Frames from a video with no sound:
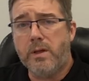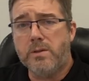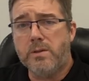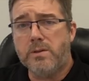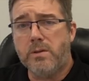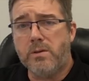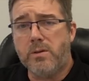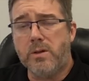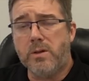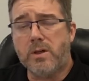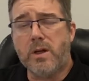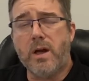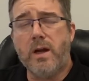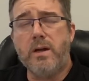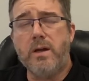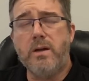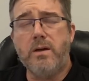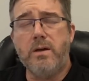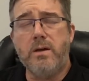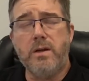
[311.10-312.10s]
So look, I
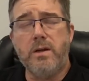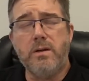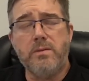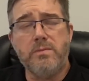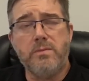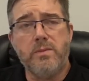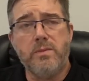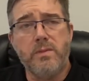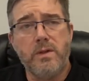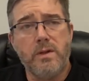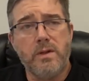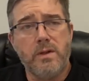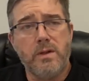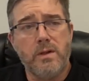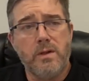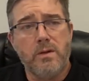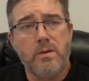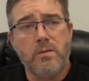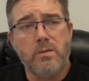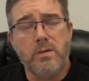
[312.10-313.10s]
hear you.
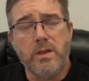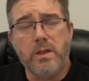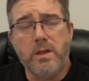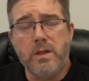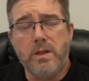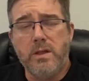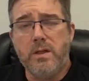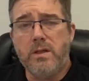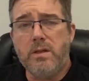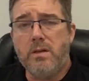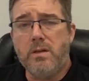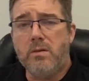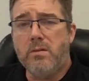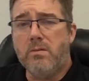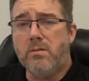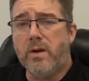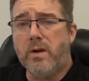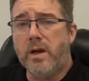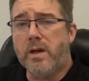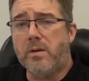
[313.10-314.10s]
We need
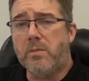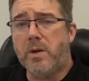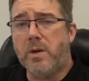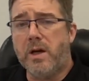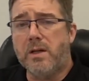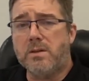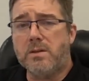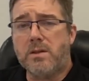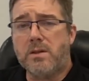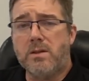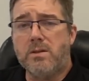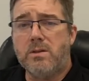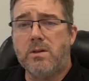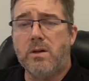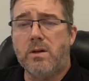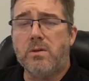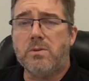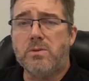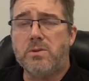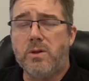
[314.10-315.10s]
randomized
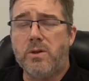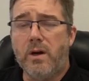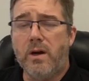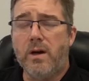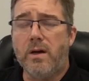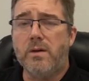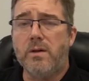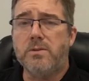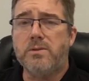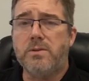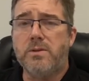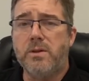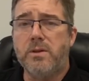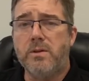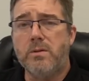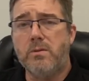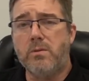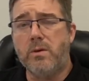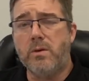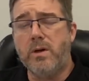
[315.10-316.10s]
controlled trials.
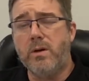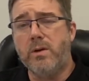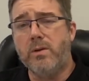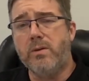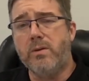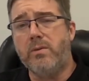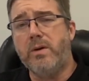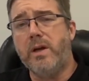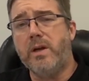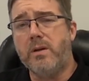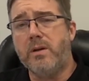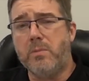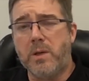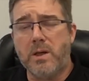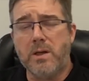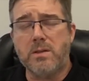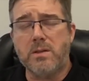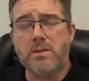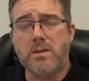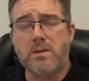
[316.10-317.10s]
Where are the
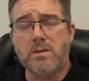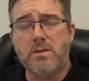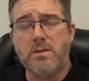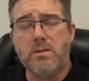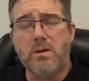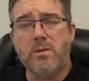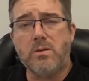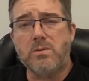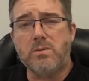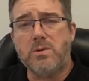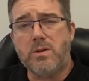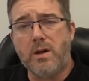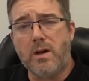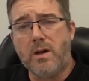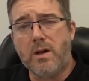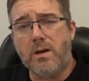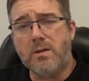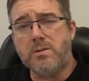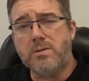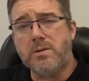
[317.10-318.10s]
randomized controlled
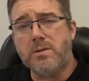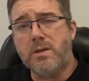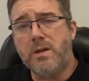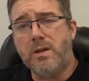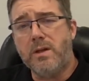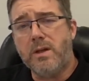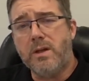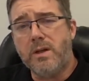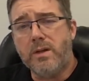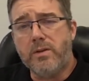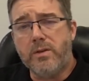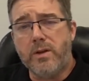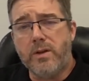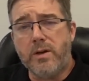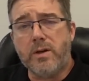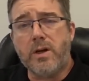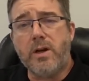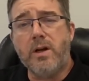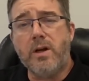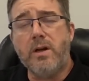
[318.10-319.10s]
trials? They're
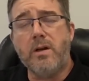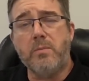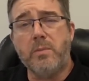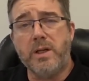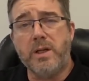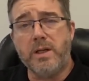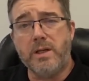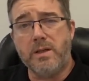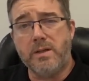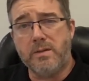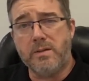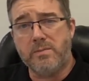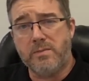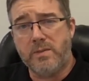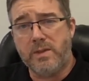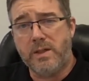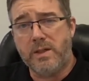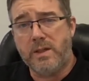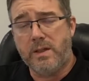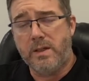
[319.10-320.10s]
coming,
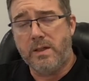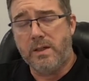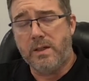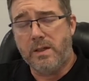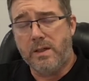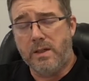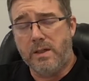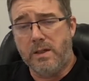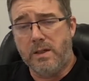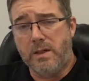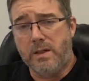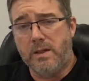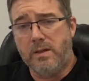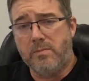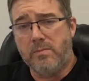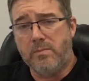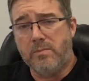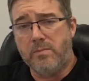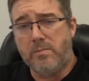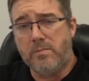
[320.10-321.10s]

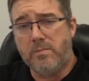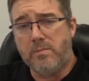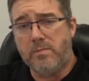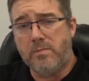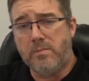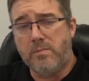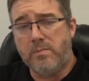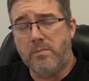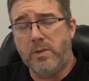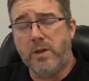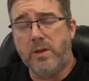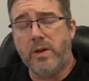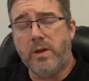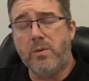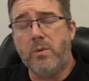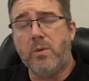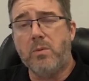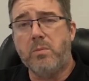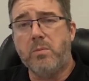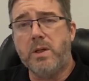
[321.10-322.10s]
but they
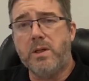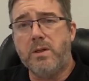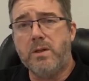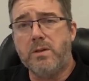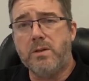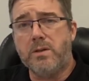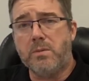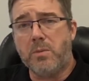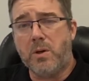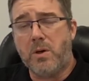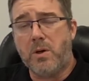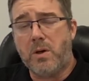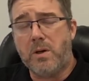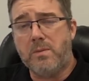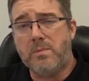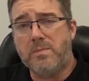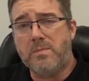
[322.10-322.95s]
won't be here tomorrow.